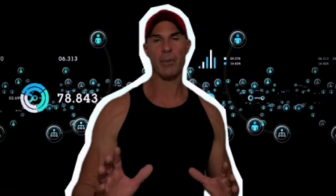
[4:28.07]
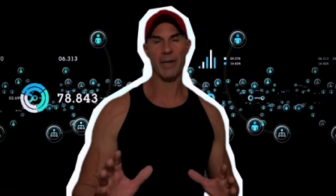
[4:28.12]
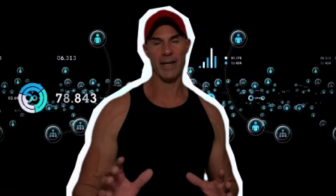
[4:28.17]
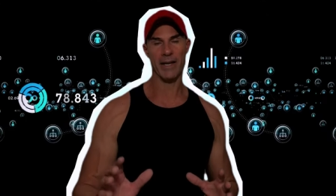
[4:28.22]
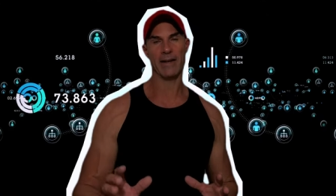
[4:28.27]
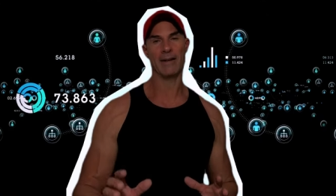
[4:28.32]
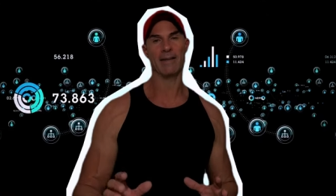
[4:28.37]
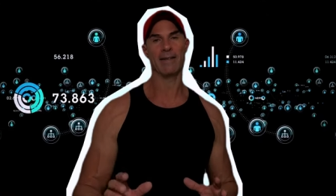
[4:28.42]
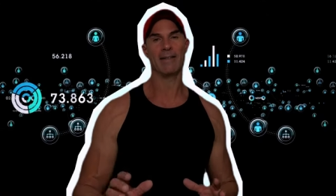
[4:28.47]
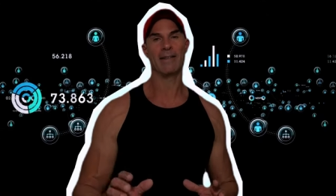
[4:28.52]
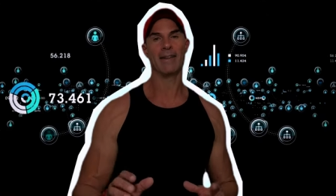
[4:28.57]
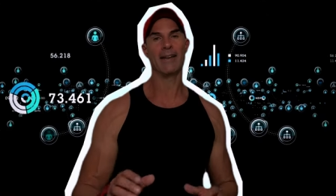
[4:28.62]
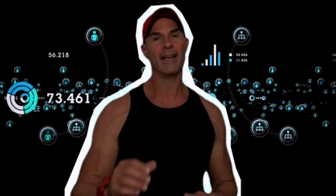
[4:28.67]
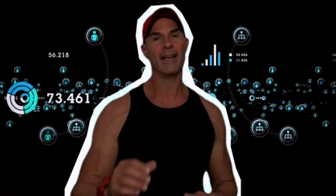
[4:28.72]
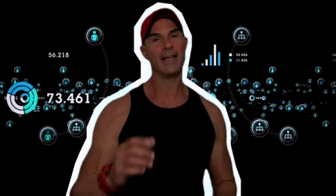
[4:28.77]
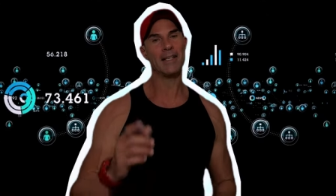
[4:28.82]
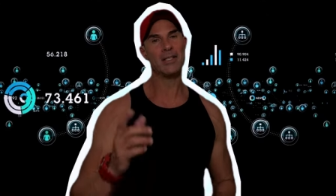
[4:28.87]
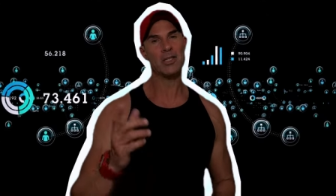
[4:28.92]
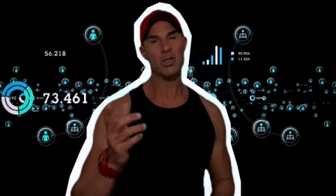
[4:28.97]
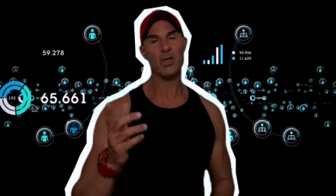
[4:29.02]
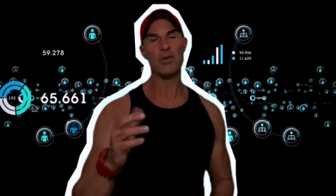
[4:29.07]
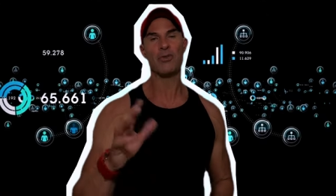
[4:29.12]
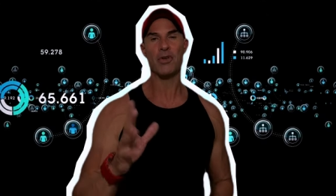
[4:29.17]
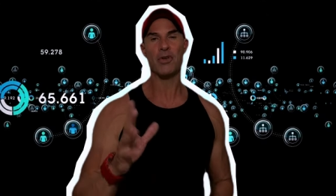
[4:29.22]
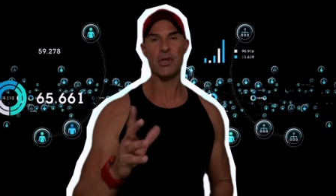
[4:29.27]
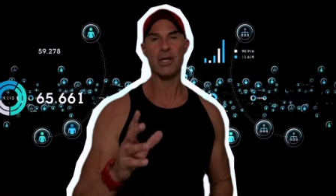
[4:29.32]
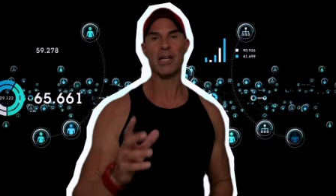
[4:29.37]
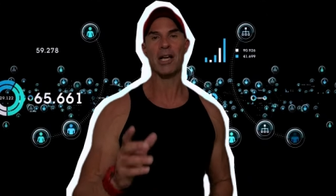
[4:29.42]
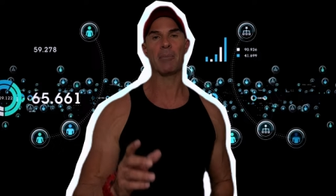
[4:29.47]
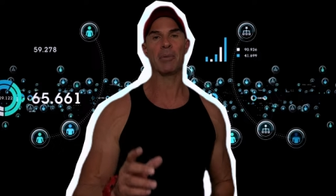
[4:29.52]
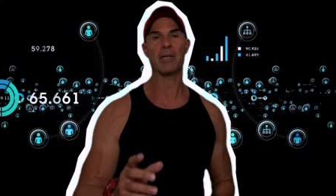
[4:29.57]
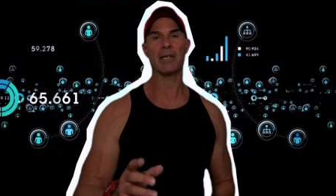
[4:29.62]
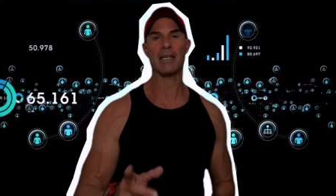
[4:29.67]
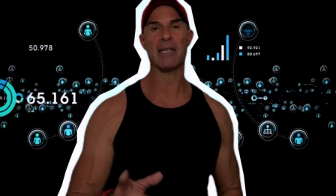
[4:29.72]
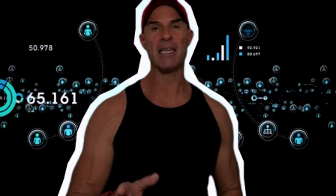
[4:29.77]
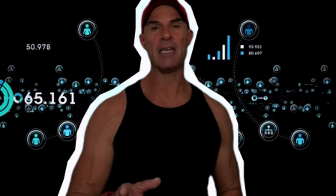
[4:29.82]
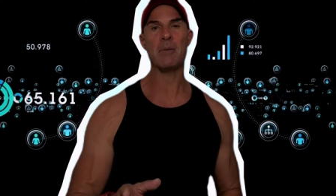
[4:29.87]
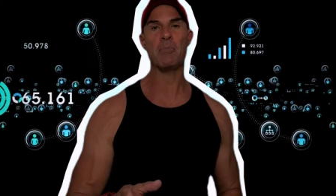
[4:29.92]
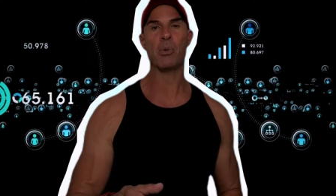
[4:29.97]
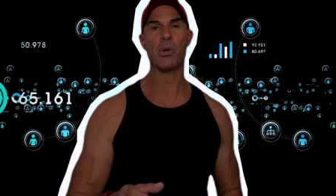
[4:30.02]
begin, let's review a couple of
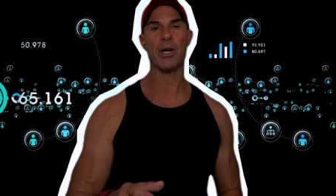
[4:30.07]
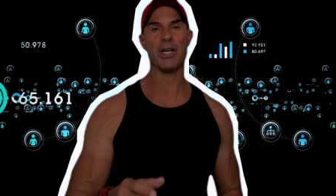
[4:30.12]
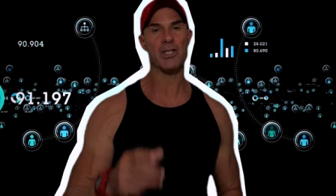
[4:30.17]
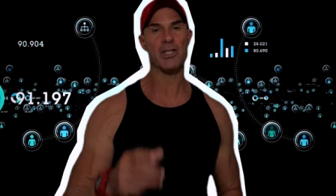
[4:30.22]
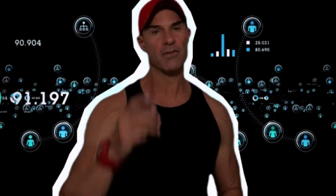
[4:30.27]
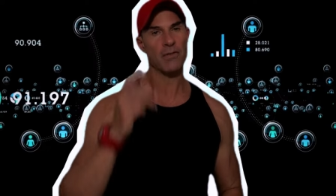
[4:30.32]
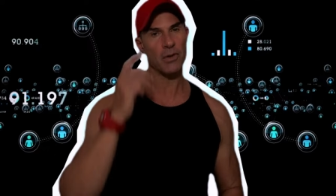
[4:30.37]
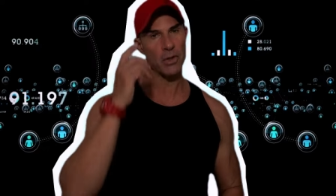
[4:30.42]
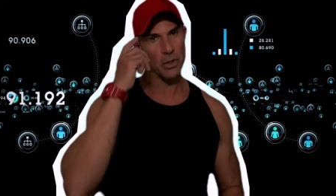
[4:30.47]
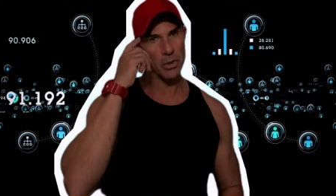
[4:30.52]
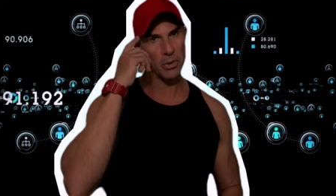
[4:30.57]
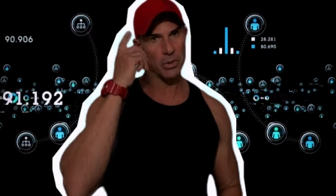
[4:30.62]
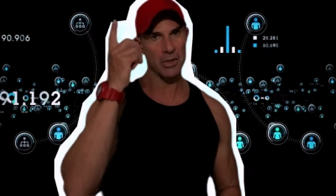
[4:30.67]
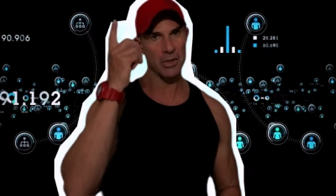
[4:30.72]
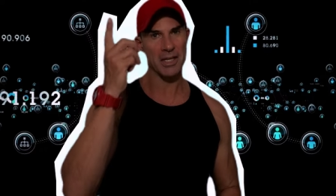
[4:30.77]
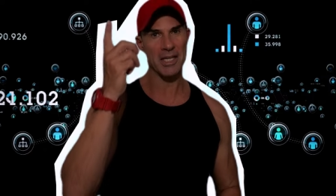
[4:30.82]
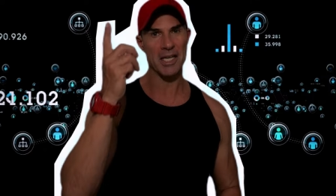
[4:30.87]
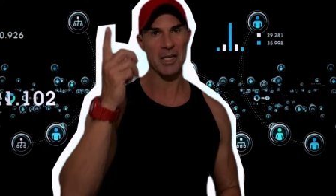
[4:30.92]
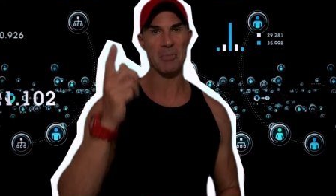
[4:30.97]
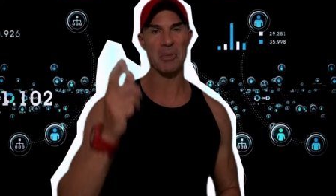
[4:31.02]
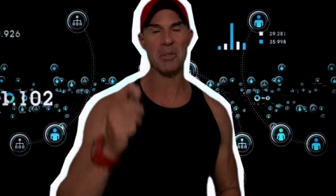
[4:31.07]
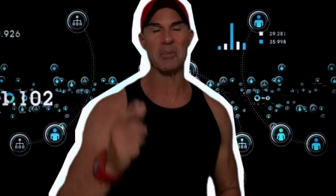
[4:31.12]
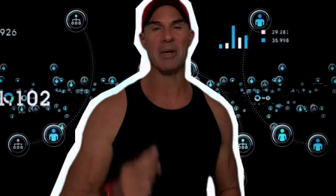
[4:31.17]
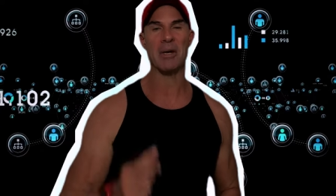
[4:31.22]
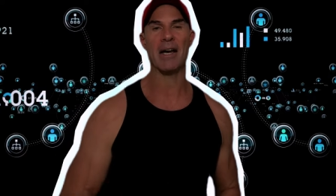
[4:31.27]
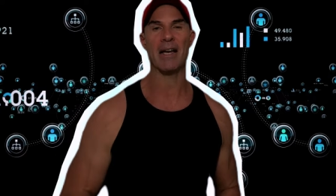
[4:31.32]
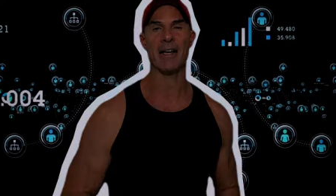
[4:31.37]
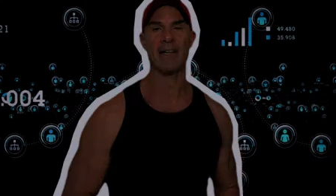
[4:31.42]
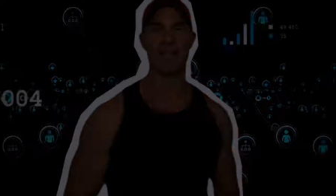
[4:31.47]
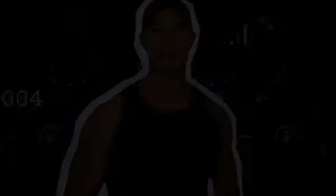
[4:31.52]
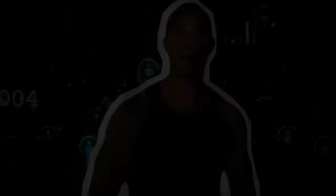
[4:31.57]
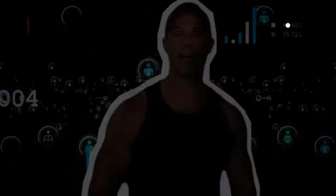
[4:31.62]
key points for you to keep in mind.